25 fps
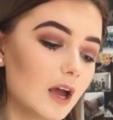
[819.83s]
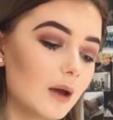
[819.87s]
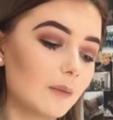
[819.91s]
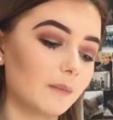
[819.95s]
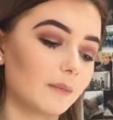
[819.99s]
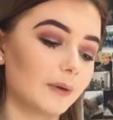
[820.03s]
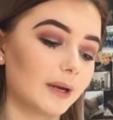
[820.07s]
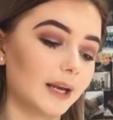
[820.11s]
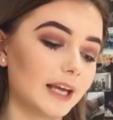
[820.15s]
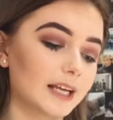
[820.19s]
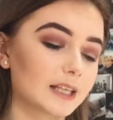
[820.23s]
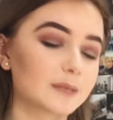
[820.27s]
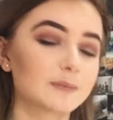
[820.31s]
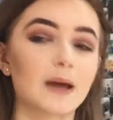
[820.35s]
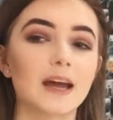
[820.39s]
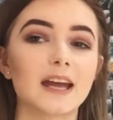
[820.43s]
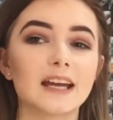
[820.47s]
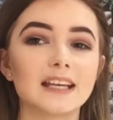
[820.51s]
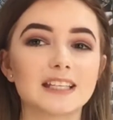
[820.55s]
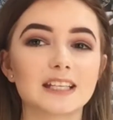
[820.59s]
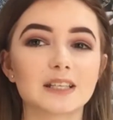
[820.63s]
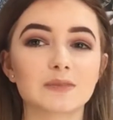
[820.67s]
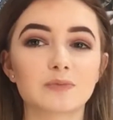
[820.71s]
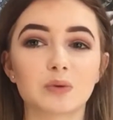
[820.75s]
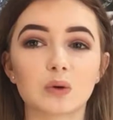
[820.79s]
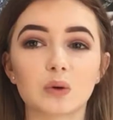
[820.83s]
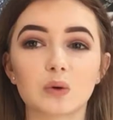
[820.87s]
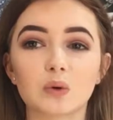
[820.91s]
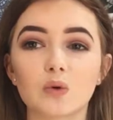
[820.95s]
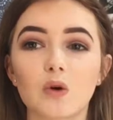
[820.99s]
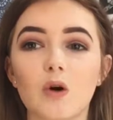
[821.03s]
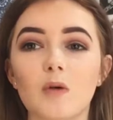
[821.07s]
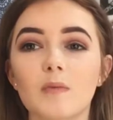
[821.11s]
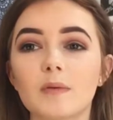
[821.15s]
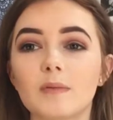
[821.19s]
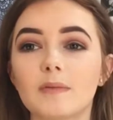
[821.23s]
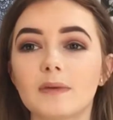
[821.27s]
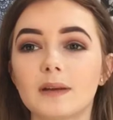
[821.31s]
My next page is
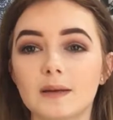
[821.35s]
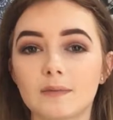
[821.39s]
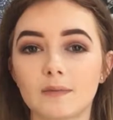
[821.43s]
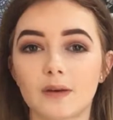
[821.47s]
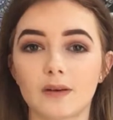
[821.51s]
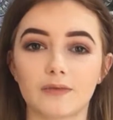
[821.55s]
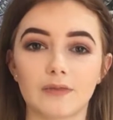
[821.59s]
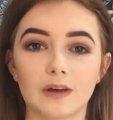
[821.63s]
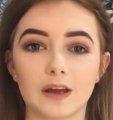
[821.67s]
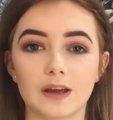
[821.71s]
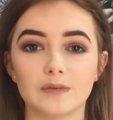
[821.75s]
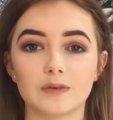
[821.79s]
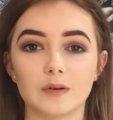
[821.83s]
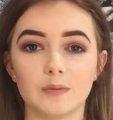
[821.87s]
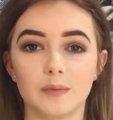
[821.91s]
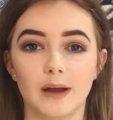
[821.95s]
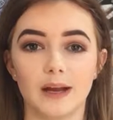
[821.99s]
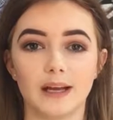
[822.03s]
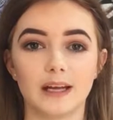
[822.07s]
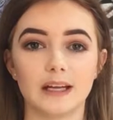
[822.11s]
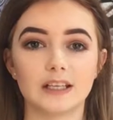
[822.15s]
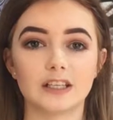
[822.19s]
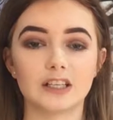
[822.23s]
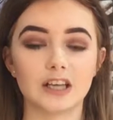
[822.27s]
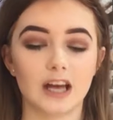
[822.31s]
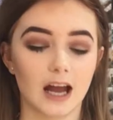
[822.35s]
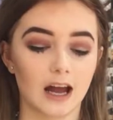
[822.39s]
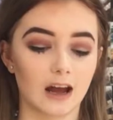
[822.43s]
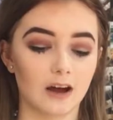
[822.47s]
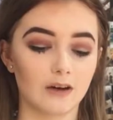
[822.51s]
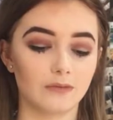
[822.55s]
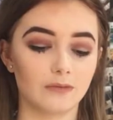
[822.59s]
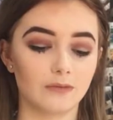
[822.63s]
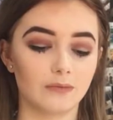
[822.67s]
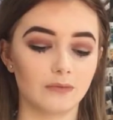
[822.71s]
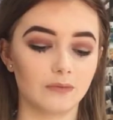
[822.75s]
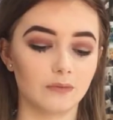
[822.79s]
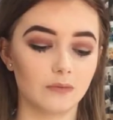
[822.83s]
probably my favourite page out
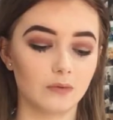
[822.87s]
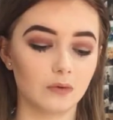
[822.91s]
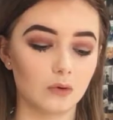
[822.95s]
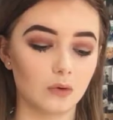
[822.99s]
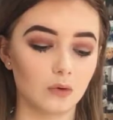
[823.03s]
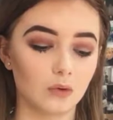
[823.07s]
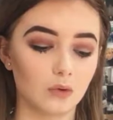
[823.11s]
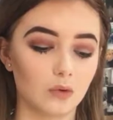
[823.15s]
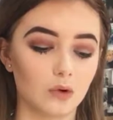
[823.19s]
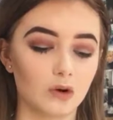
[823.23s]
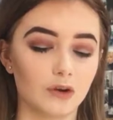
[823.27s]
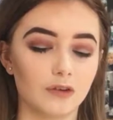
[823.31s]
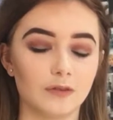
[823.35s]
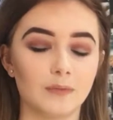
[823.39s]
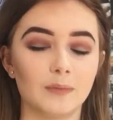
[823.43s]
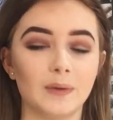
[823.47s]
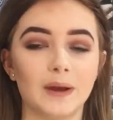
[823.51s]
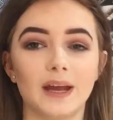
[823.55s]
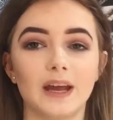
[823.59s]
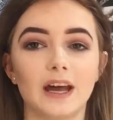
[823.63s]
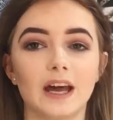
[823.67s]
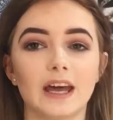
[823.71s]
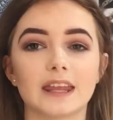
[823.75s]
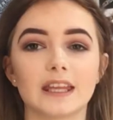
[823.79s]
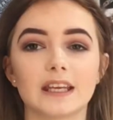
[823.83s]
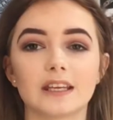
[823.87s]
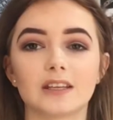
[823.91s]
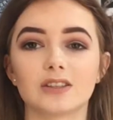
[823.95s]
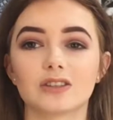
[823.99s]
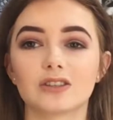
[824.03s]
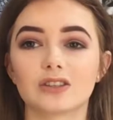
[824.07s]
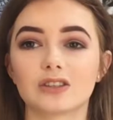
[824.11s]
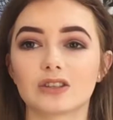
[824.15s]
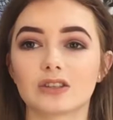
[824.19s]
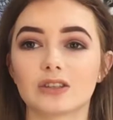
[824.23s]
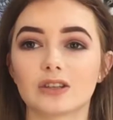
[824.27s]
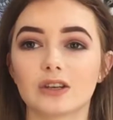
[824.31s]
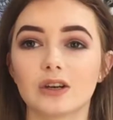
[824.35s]
of all of them here. I think it
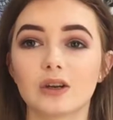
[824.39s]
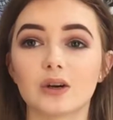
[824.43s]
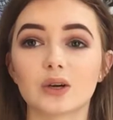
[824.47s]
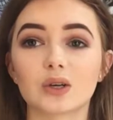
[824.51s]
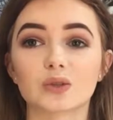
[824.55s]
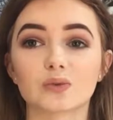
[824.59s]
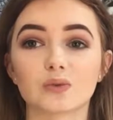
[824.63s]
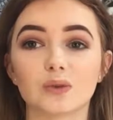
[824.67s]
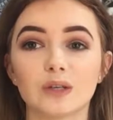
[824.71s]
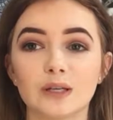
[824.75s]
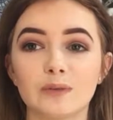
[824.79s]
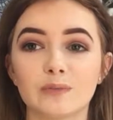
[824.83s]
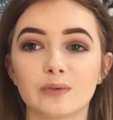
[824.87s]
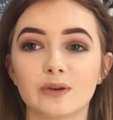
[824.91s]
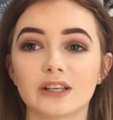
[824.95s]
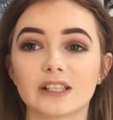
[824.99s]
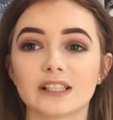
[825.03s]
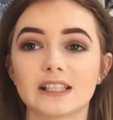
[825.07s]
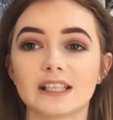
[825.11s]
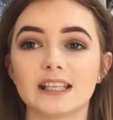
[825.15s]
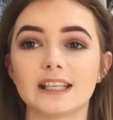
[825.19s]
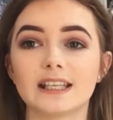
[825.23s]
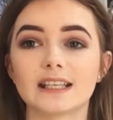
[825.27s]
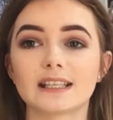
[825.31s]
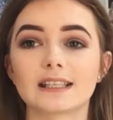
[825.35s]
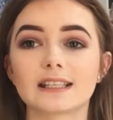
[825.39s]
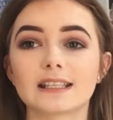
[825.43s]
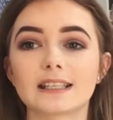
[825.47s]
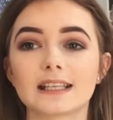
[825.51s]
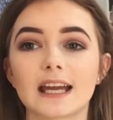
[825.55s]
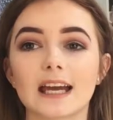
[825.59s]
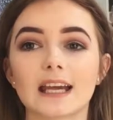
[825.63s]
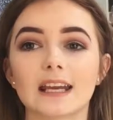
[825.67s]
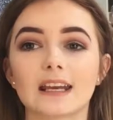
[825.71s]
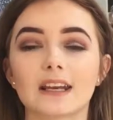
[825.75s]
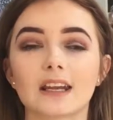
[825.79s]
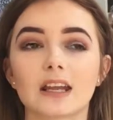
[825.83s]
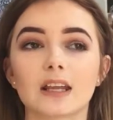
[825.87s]
just looks really pretty. This is
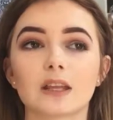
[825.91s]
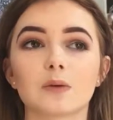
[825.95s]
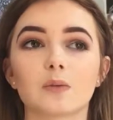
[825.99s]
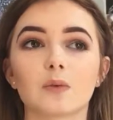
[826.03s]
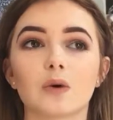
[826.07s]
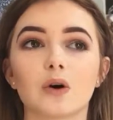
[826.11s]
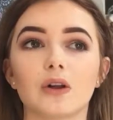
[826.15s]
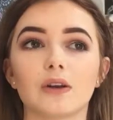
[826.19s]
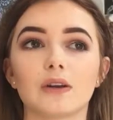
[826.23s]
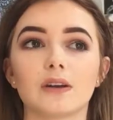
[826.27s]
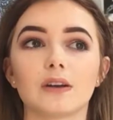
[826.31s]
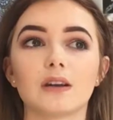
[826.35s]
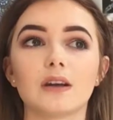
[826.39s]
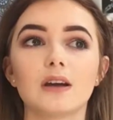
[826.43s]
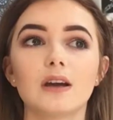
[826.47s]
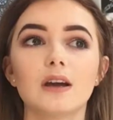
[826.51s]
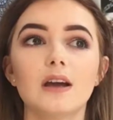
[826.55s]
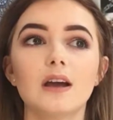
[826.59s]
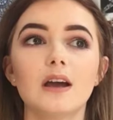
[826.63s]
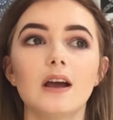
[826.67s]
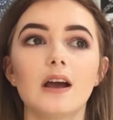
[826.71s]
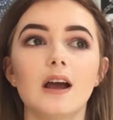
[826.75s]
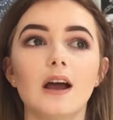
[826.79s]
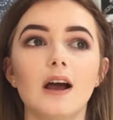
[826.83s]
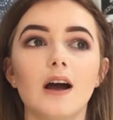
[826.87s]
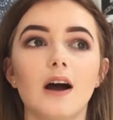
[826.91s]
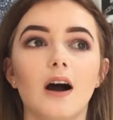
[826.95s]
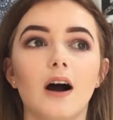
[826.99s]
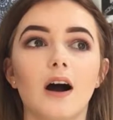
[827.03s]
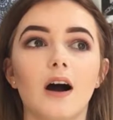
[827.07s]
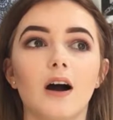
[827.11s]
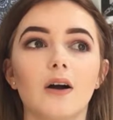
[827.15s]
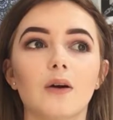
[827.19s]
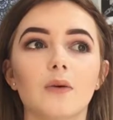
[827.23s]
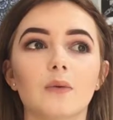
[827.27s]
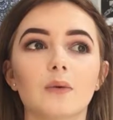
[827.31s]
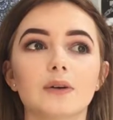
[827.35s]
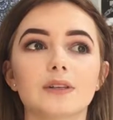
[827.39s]
again another one
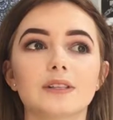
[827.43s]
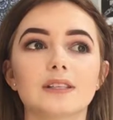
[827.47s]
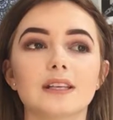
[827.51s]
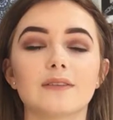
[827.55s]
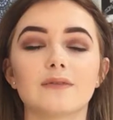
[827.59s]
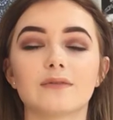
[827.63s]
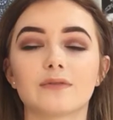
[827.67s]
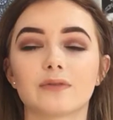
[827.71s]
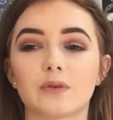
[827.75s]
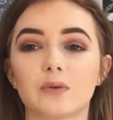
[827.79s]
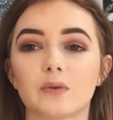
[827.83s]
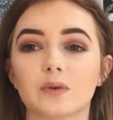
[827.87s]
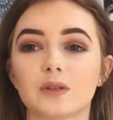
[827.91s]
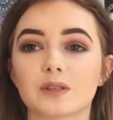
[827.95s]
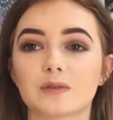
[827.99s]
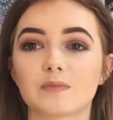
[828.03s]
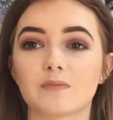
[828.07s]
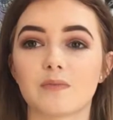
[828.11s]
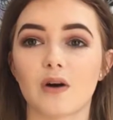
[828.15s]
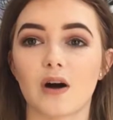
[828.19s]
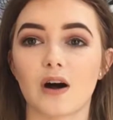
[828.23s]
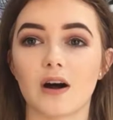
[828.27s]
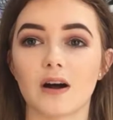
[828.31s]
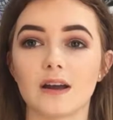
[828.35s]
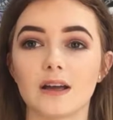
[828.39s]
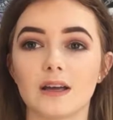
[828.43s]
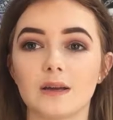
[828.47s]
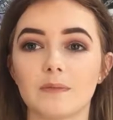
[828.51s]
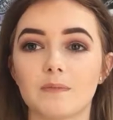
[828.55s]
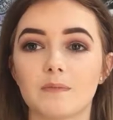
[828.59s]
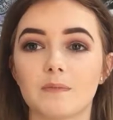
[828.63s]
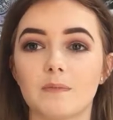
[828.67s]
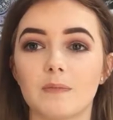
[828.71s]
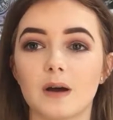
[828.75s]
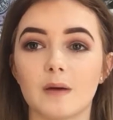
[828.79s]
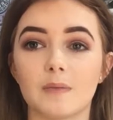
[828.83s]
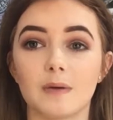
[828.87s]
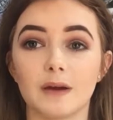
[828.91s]
I was influenced by
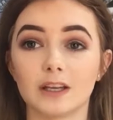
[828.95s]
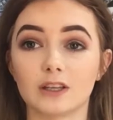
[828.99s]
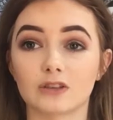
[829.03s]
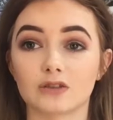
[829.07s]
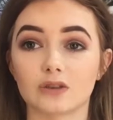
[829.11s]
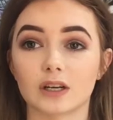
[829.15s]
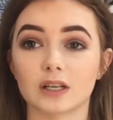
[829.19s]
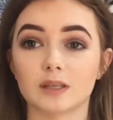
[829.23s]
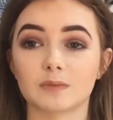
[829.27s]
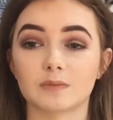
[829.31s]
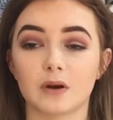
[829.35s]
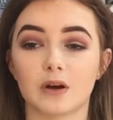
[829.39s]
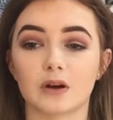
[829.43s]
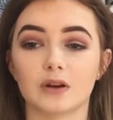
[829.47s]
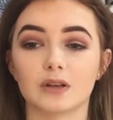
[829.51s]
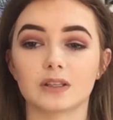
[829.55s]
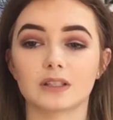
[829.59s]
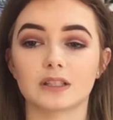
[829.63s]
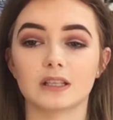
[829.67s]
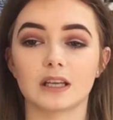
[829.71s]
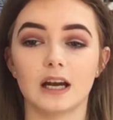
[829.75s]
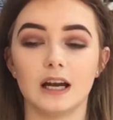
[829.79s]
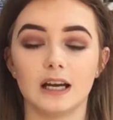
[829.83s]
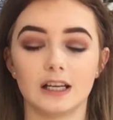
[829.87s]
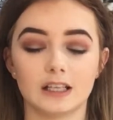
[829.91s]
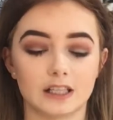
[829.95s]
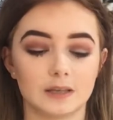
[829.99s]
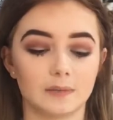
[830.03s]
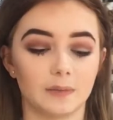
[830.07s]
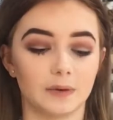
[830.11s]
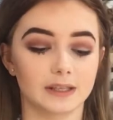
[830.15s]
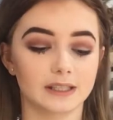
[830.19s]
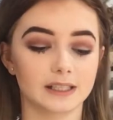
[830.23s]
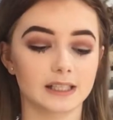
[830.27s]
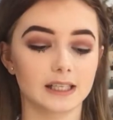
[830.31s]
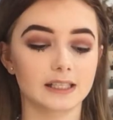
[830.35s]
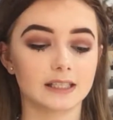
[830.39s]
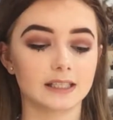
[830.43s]
a Pinterest post that actually my
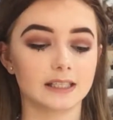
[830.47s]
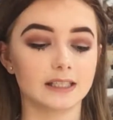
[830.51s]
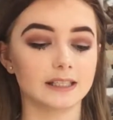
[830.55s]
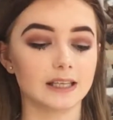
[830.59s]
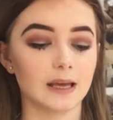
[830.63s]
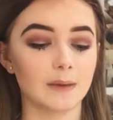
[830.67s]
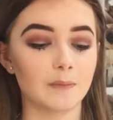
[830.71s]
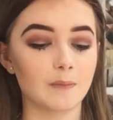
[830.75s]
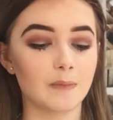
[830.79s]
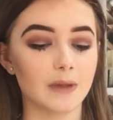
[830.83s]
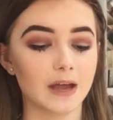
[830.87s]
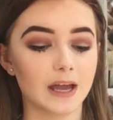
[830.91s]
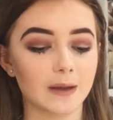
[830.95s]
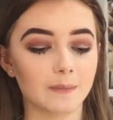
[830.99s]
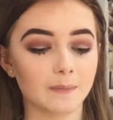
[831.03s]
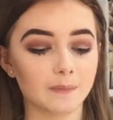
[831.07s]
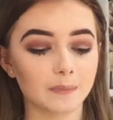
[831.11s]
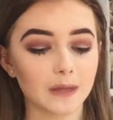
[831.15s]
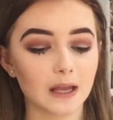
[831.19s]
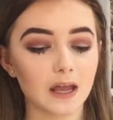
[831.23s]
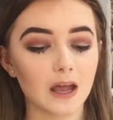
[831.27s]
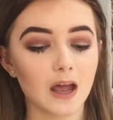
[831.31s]
sister sent me.